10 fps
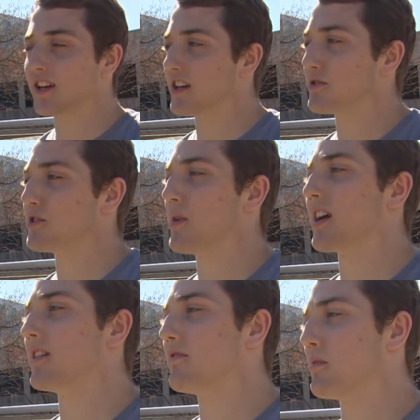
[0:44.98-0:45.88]
and
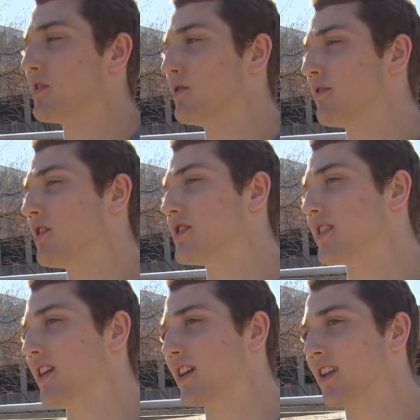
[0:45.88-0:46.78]
disrespected from the
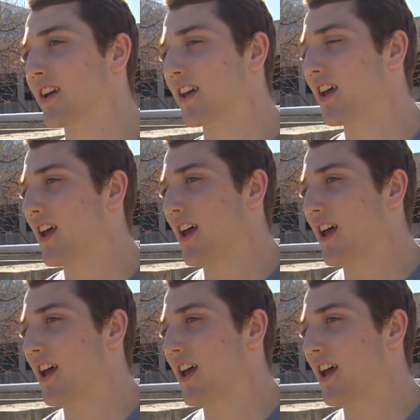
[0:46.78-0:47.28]
university, and like